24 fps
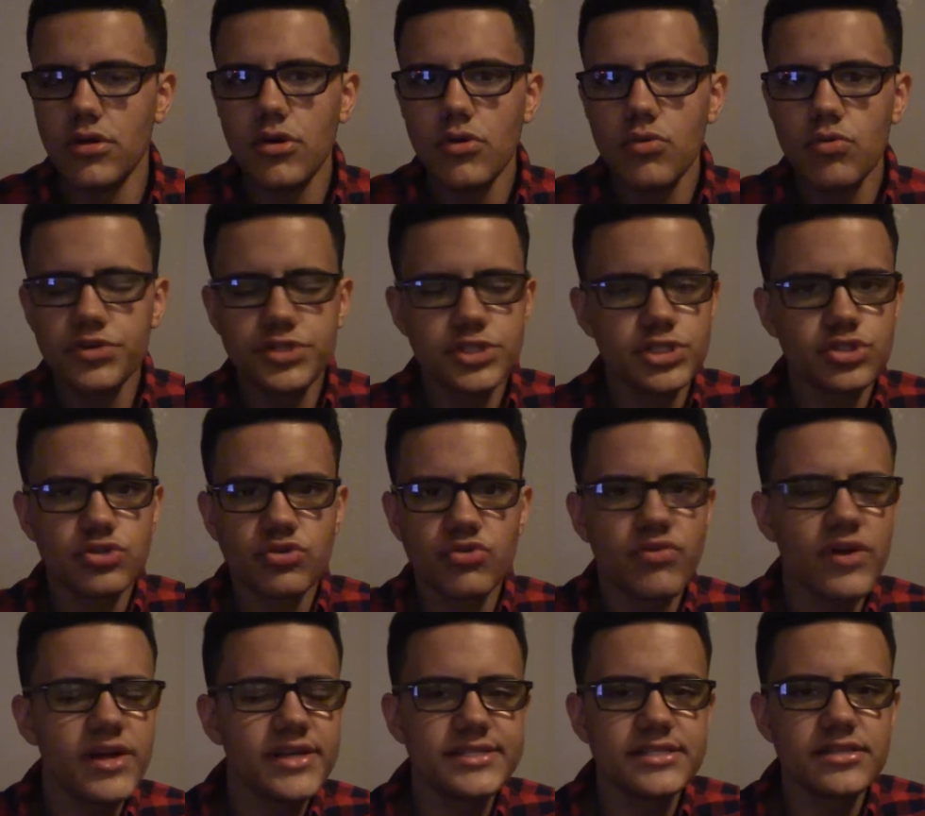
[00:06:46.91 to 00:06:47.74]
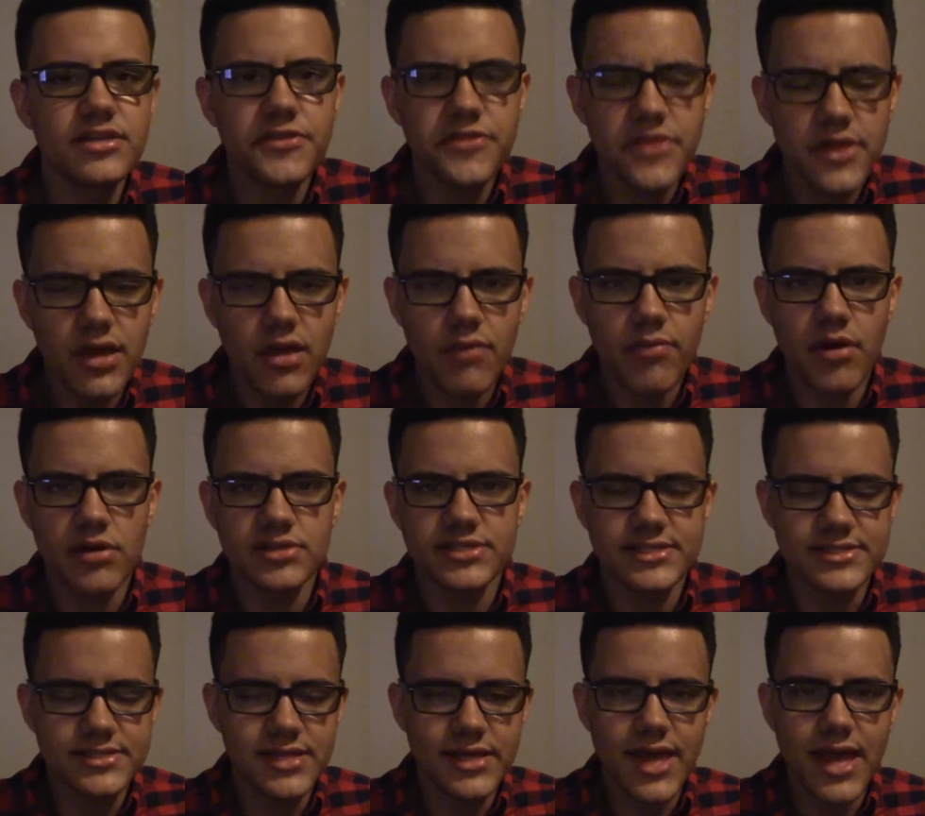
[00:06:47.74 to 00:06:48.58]
Which is crazy to think about
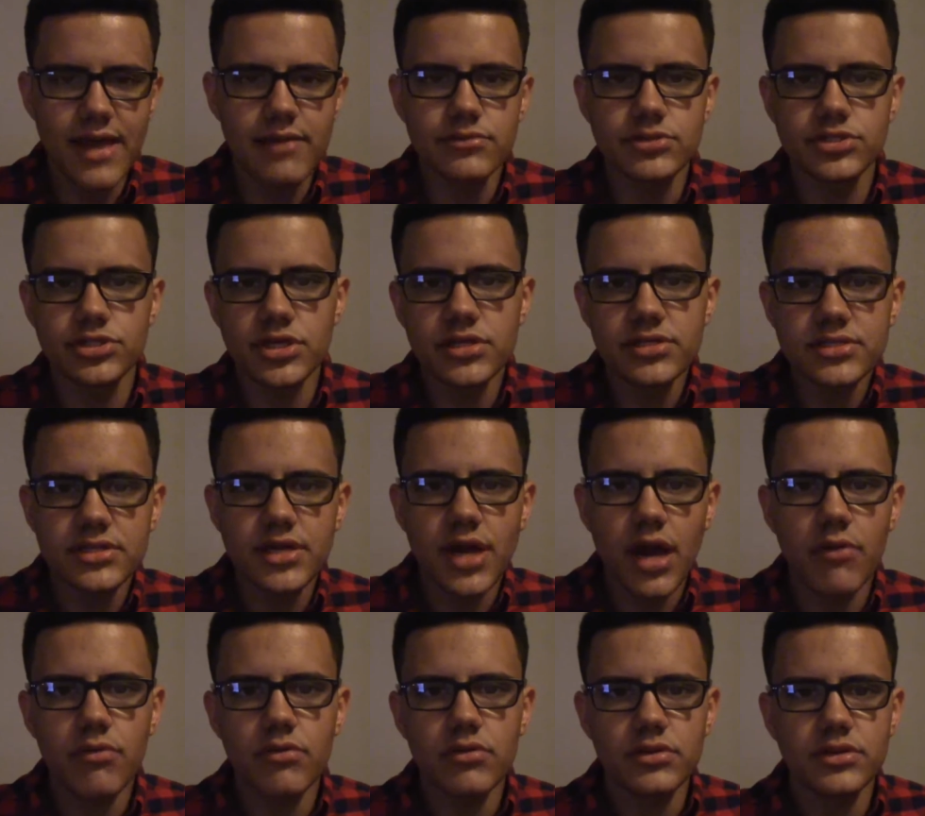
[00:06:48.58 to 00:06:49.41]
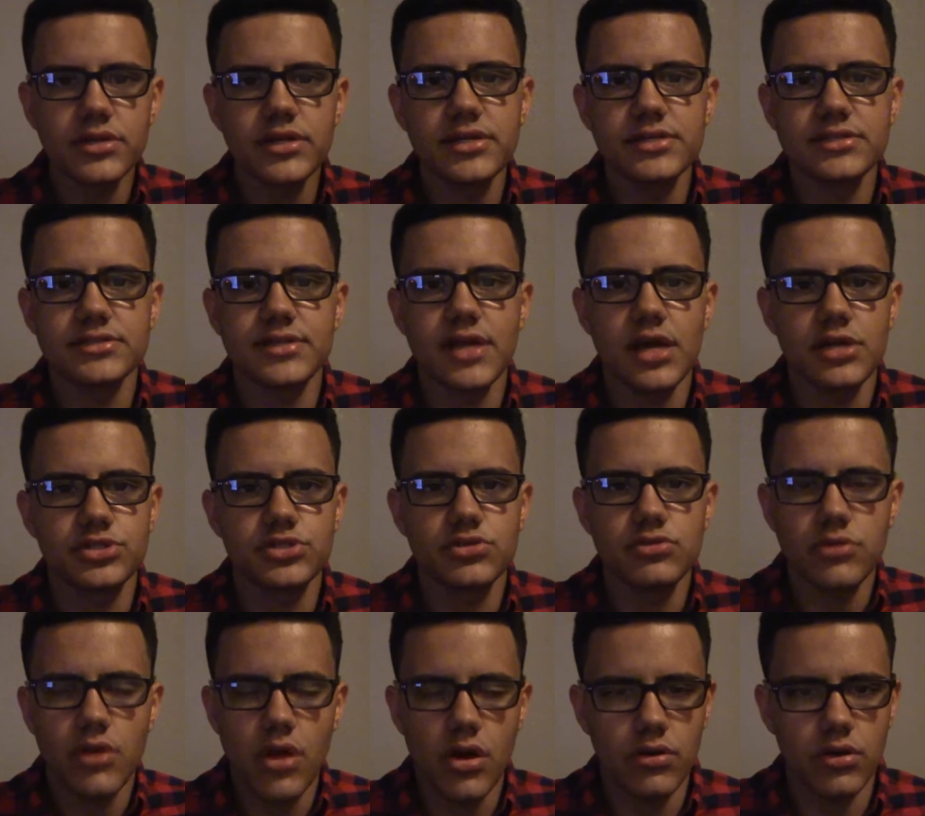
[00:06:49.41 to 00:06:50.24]
since the game just got released not
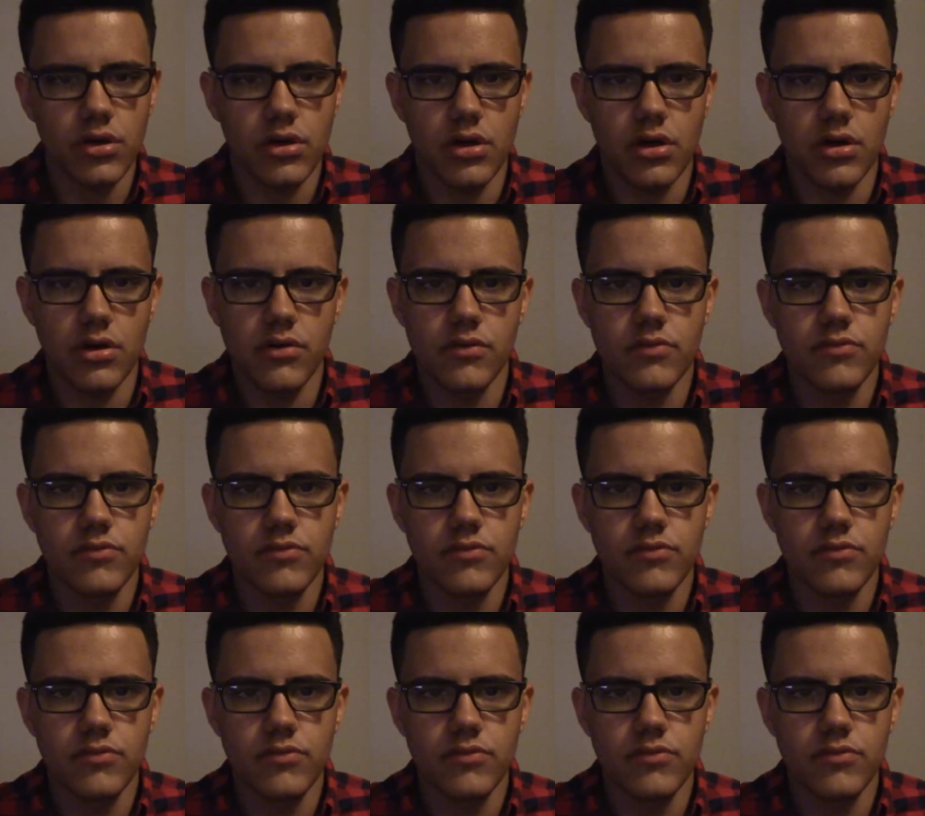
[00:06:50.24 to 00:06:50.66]
too long ago.